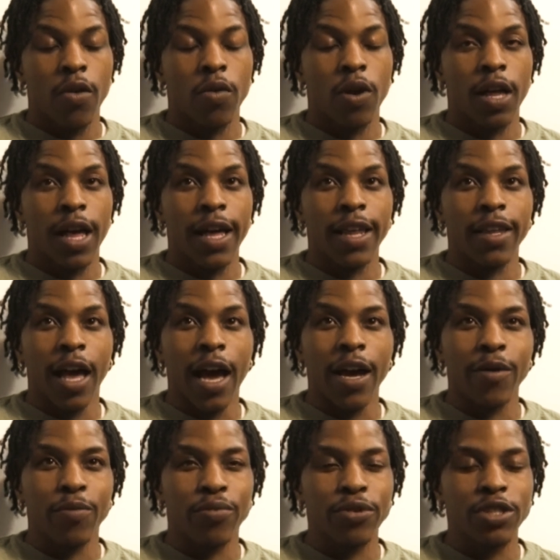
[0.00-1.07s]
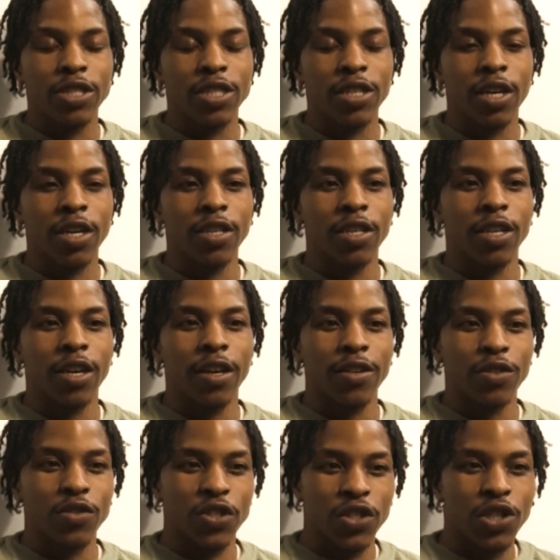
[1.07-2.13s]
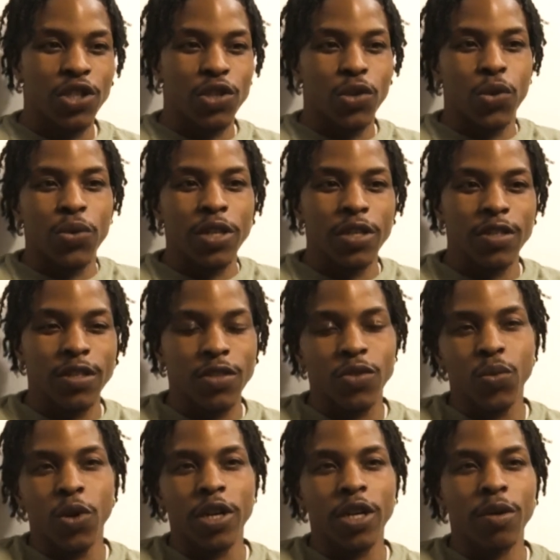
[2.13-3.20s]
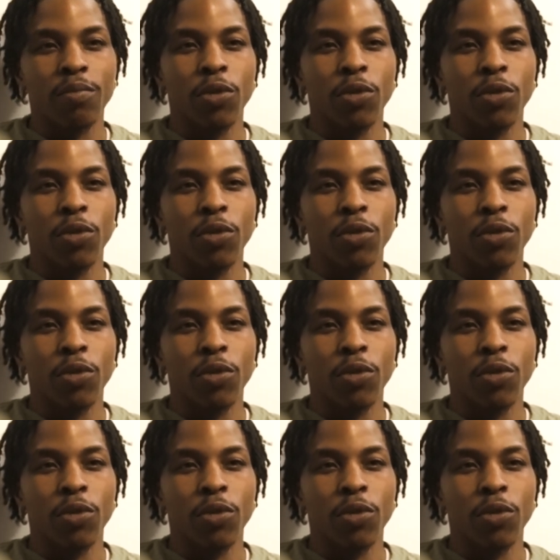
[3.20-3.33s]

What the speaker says: Well, I appreciate. See, Queens is one of the